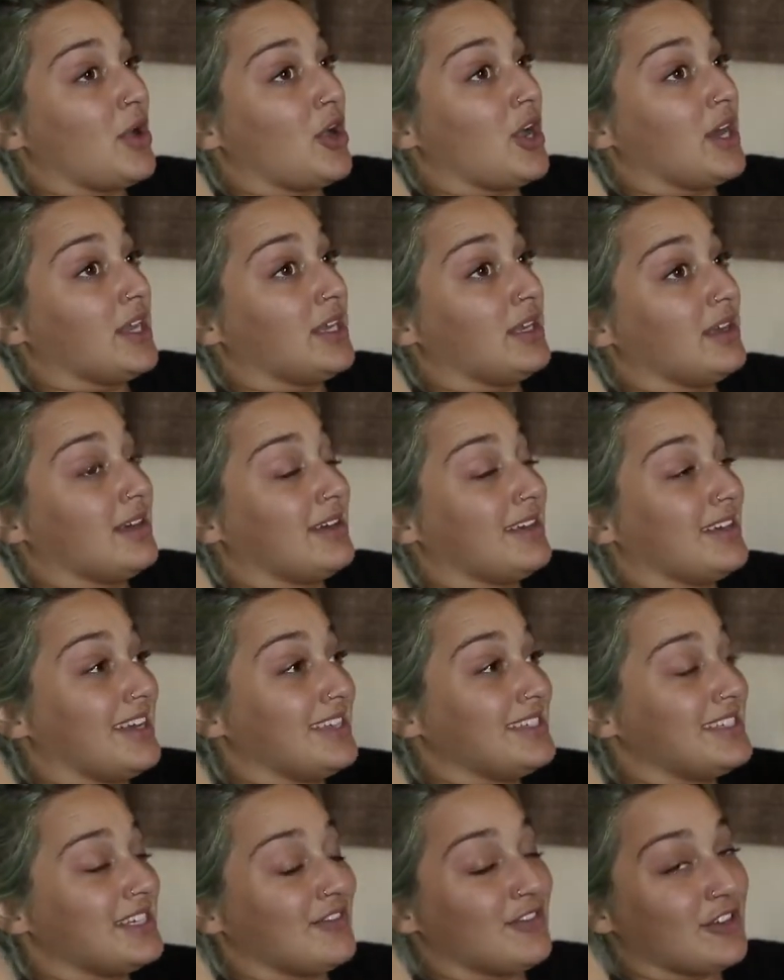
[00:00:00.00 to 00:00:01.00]
on
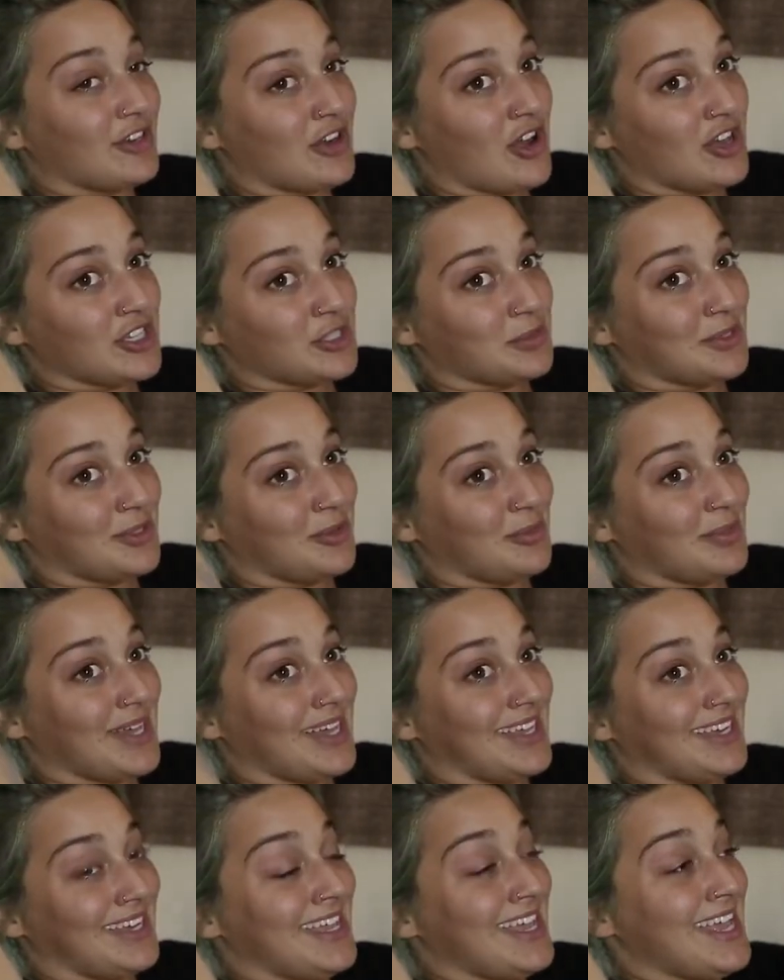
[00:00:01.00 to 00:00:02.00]
a different hospital
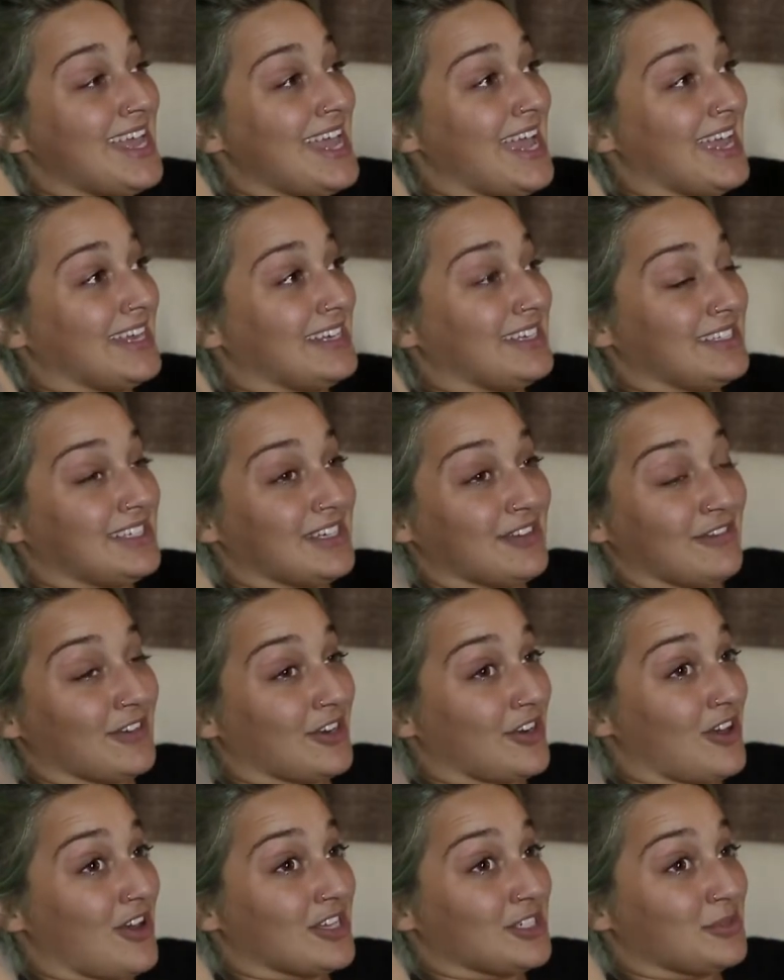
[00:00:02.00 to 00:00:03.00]
bed in a
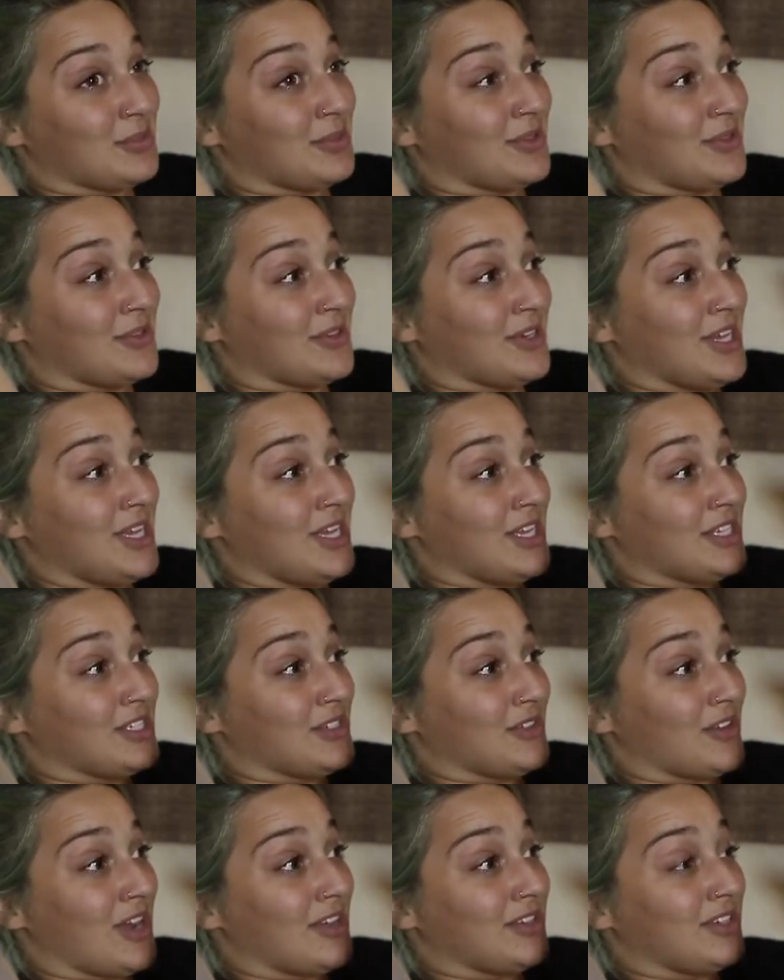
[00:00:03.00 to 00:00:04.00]
different hospital,
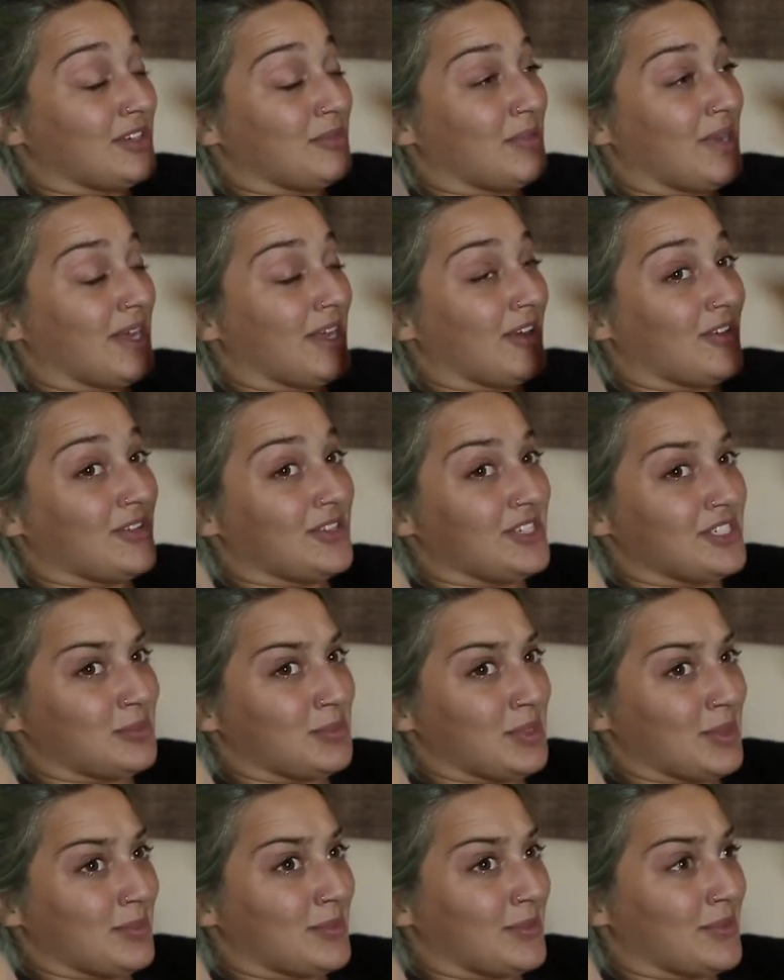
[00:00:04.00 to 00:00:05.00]
surrounded by all these
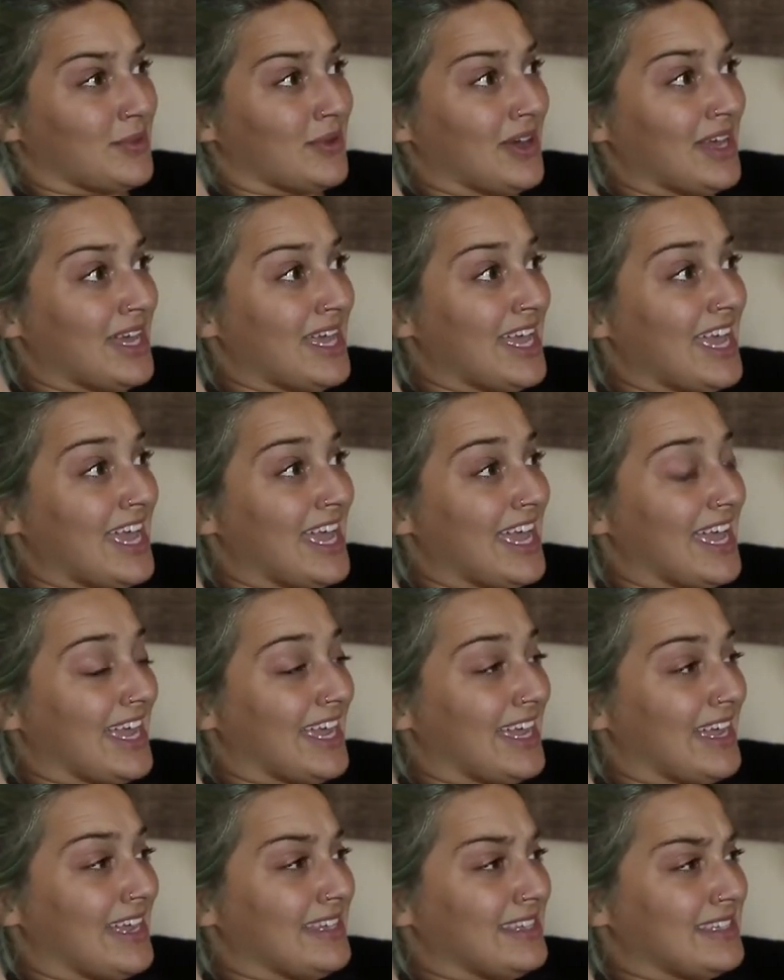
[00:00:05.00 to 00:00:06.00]
people,
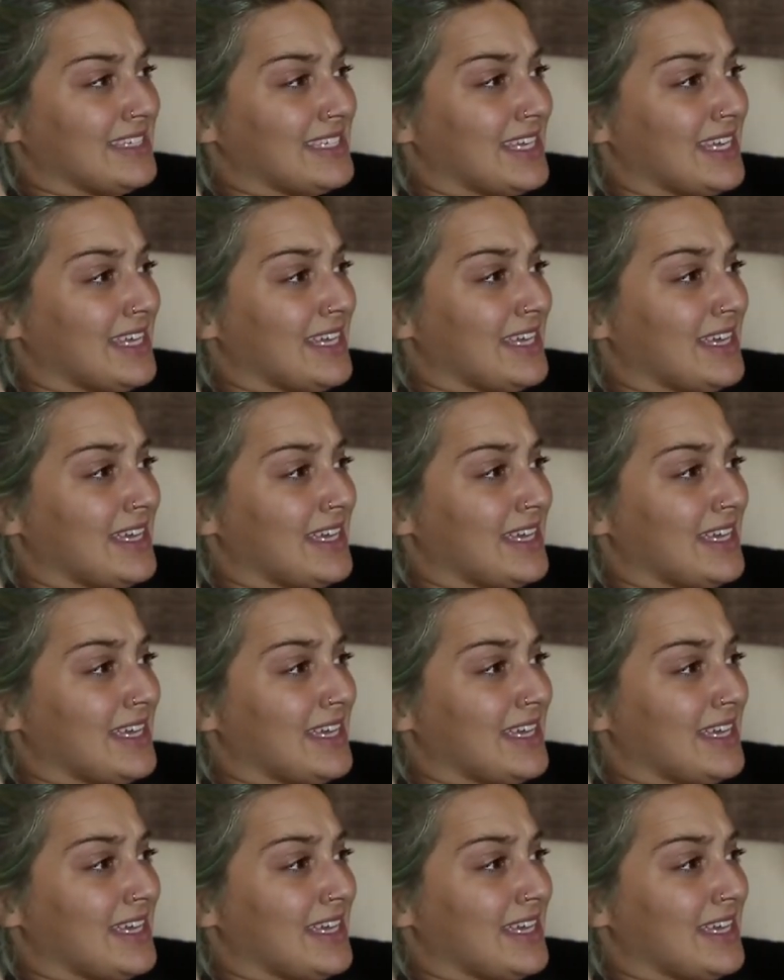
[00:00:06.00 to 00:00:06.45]
and